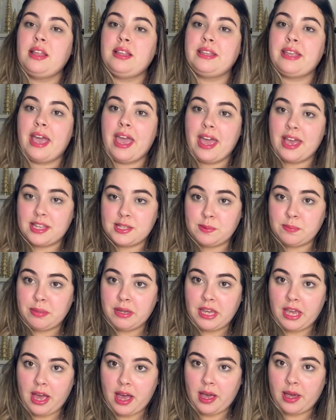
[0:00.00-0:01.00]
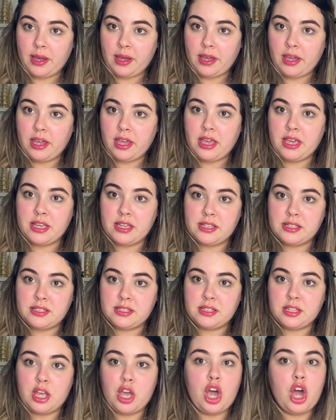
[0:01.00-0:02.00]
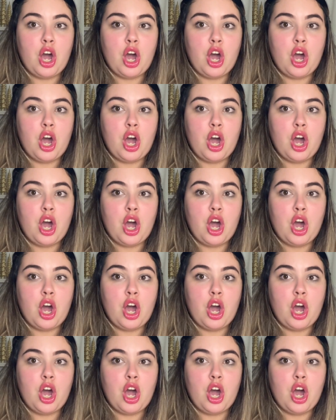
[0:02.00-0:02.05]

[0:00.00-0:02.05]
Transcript: The S P I is